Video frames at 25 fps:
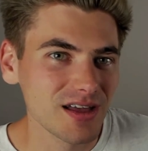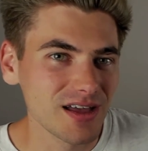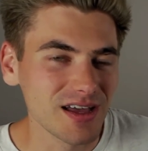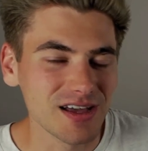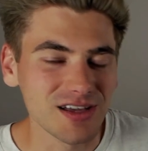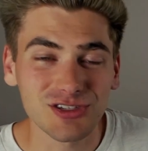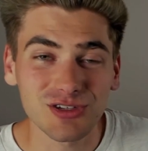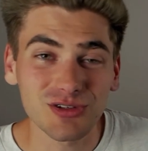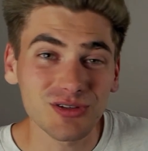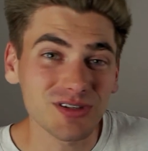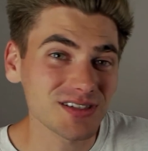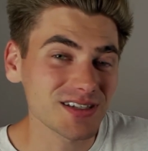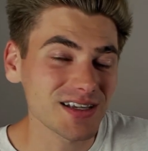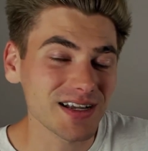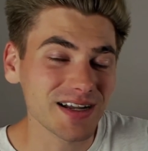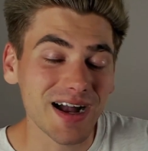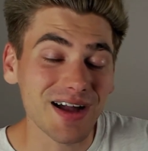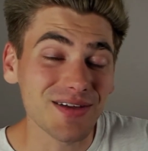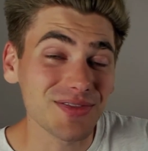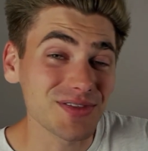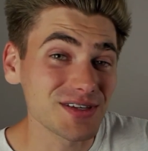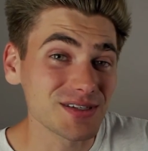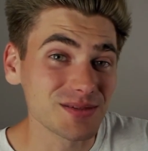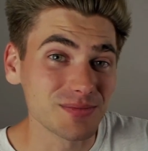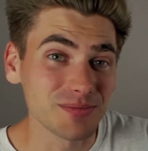As soon as I
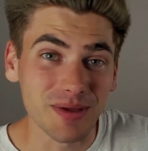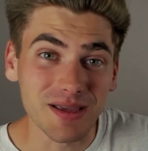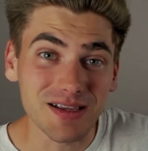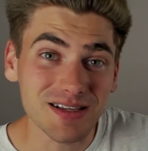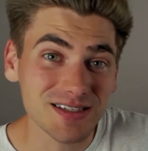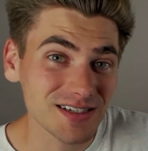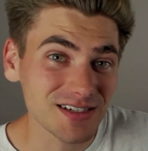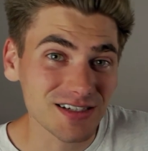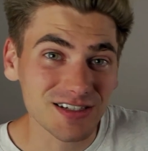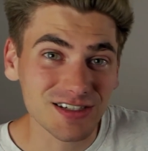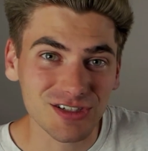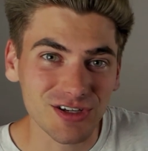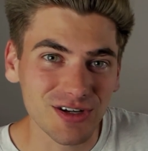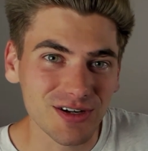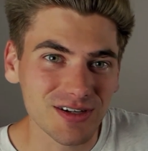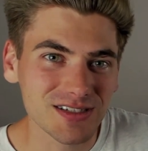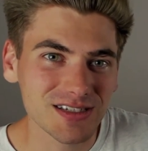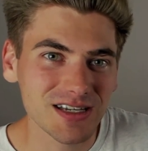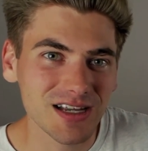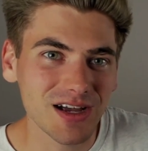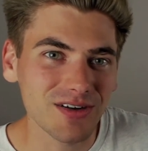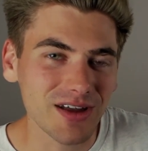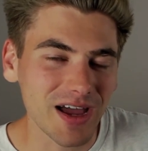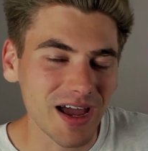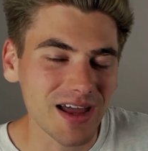got these basic songs
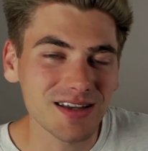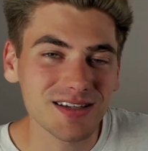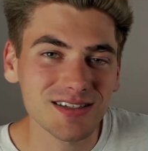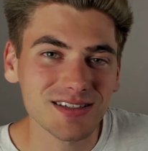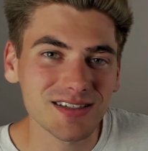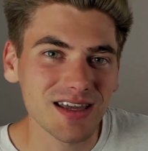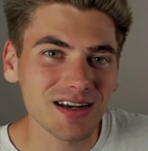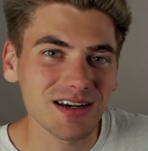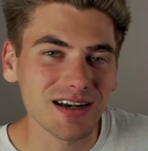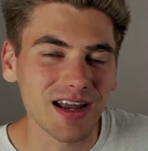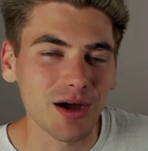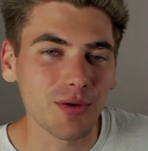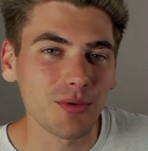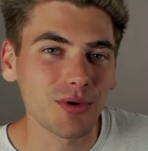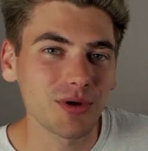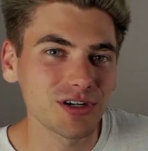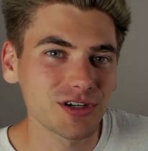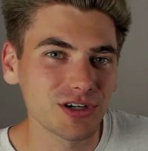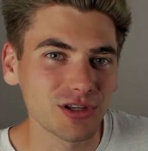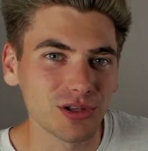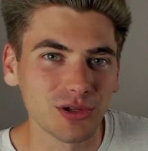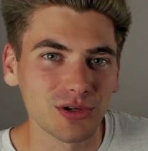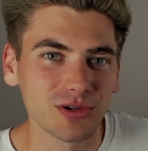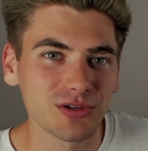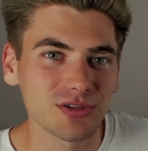down, I decided I wanted
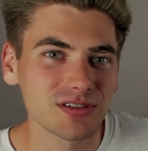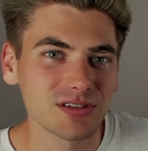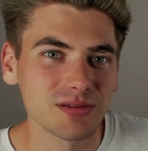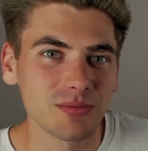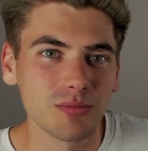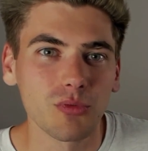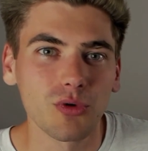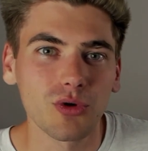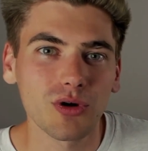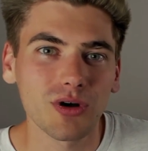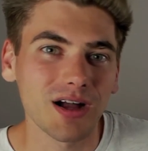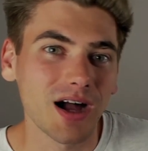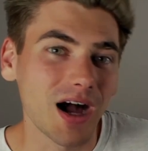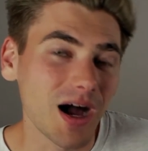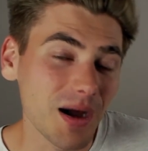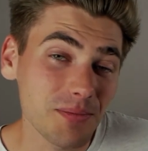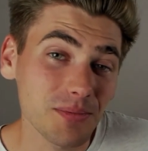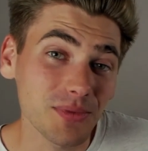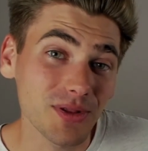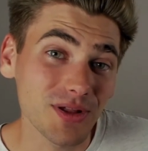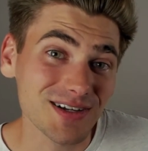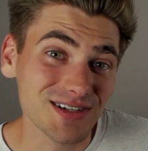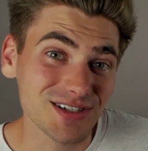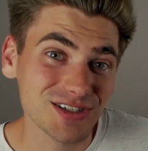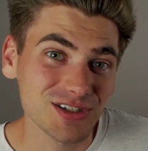to learn some more
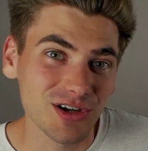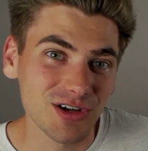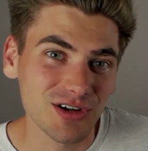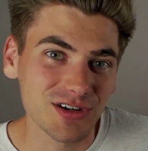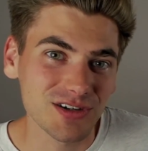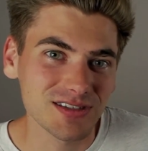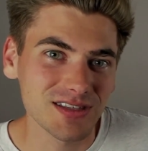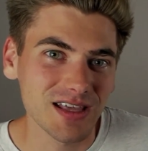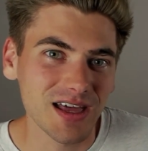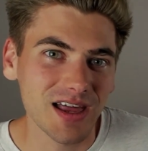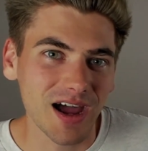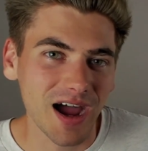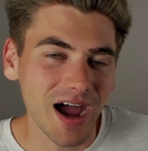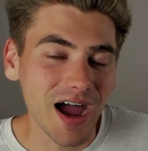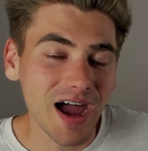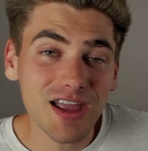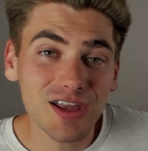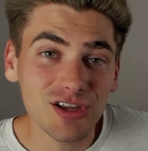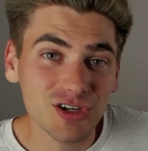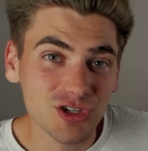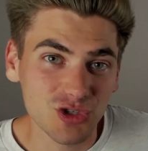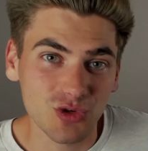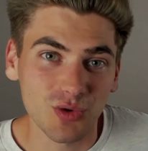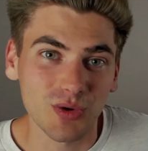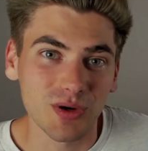complex songs that I
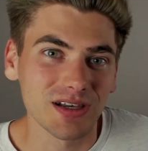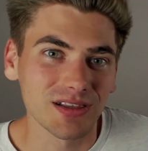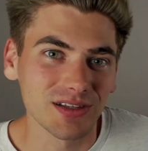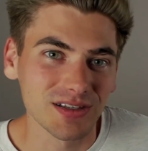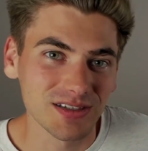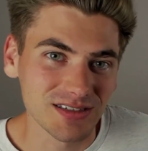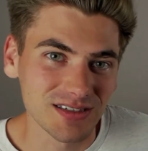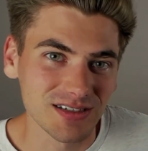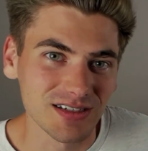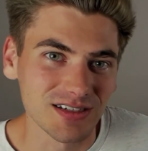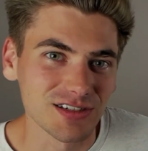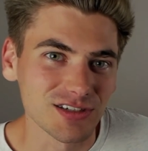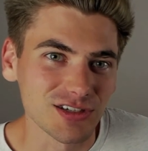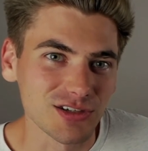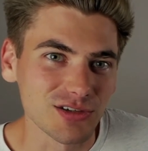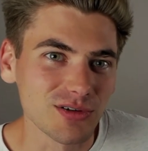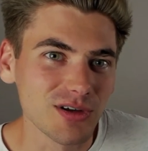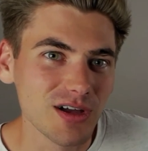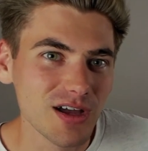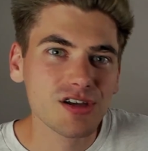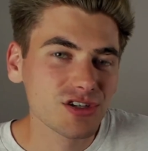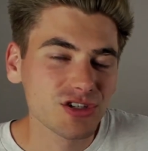enjoyed listening to.